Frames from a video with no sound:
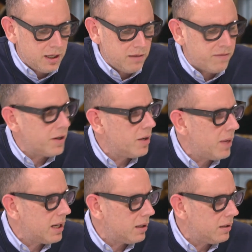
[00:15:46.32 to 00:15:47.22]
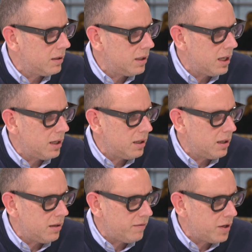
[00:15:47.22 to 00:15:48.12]
fundamental
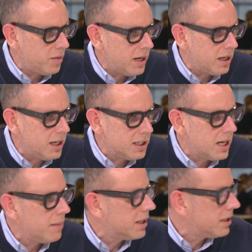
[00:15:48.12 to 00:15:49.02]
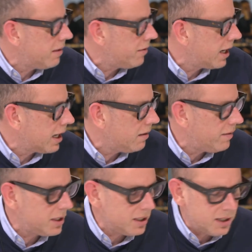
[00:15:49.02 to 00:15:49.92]
Islam, that's a different kettle of
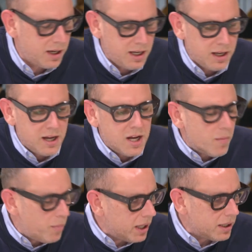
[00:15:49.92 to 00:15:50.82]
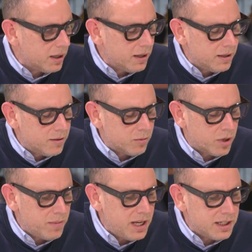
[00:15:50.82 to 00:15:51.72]
fish entirely. But what
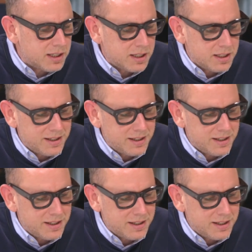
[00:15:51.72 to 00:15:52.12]
I mean is